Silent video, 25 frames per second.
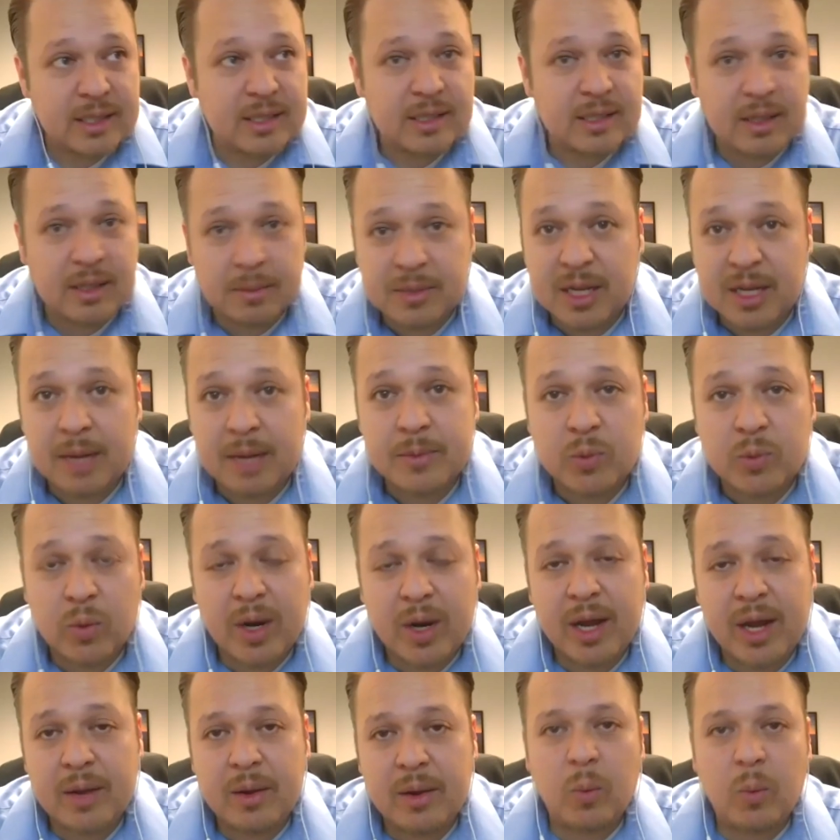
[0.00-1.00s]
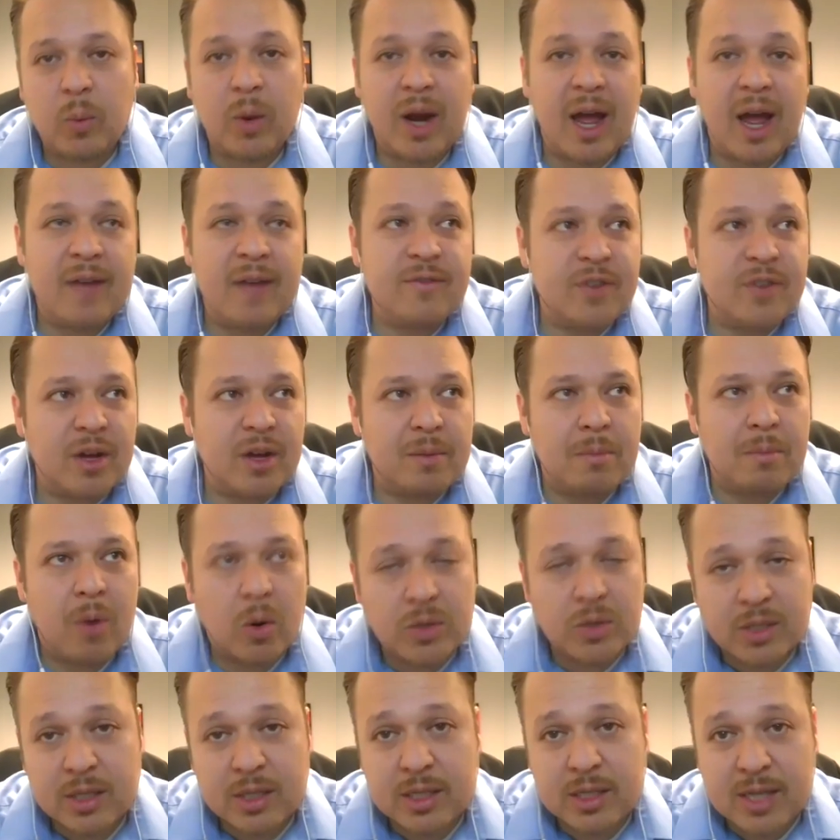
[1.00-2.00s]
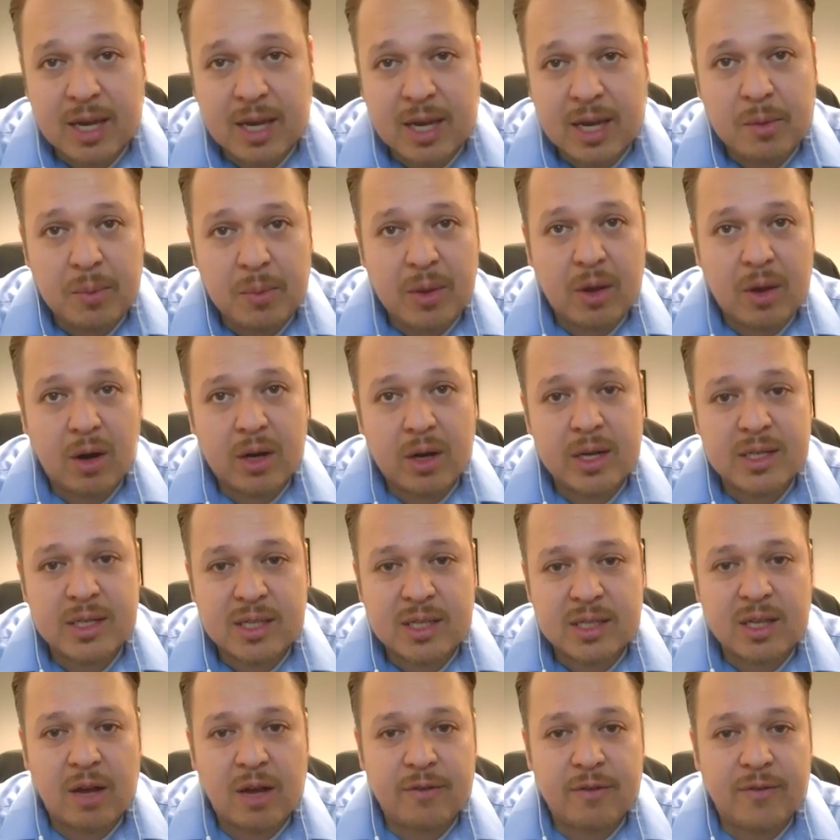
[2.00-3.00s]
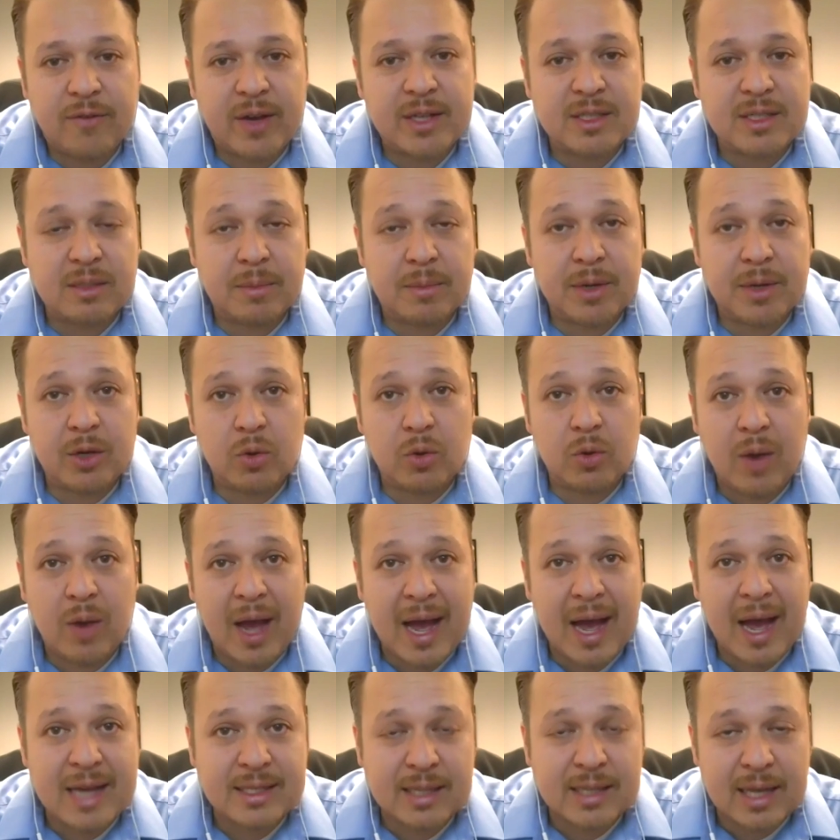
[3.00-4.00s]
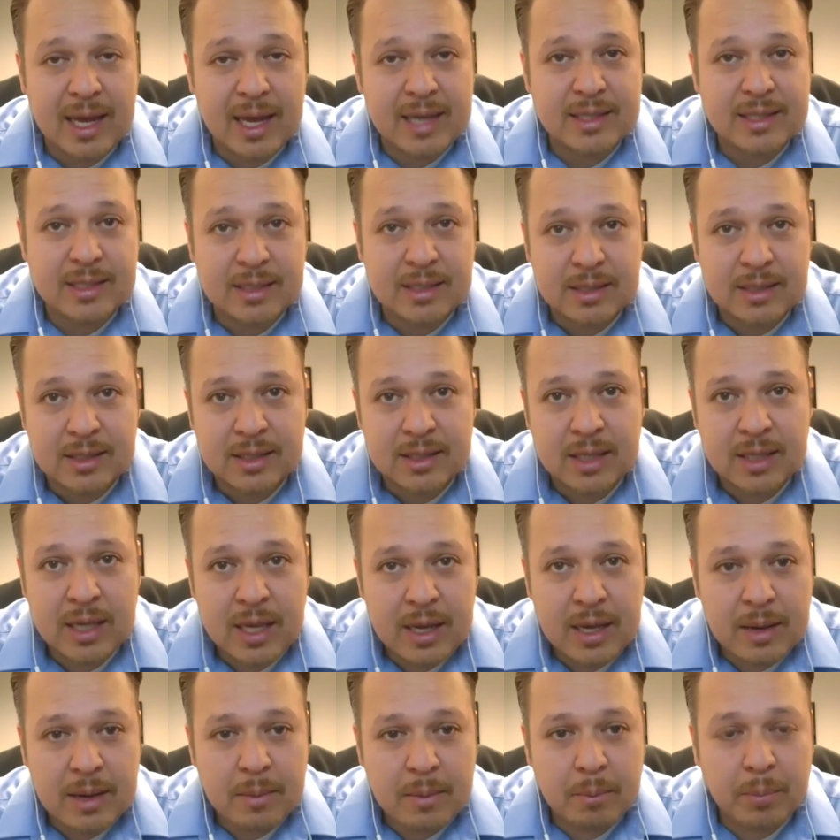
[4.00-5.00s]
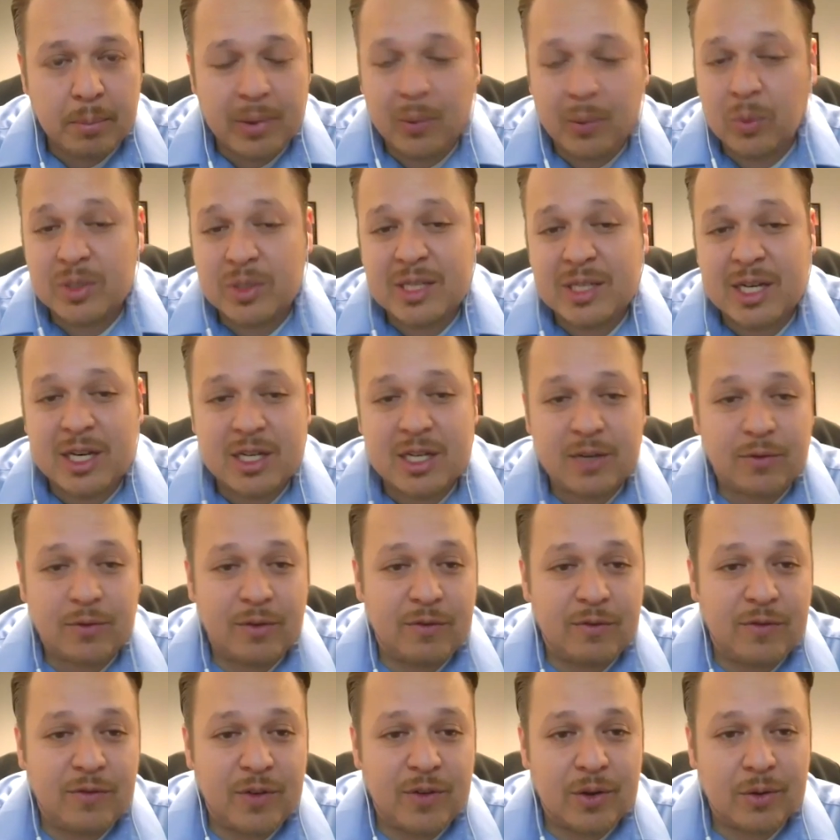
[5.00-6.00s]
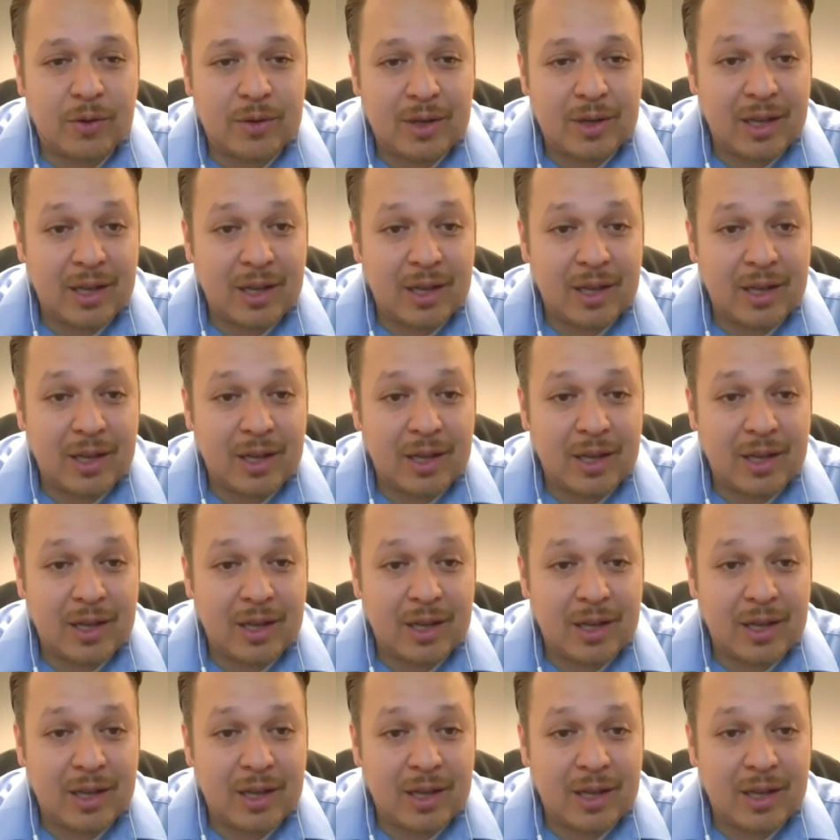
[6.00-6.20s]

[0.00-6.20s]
Sometimes what I, what I've done most of the time, to be honest, is I'll find somebody who has a license, but was in a different field.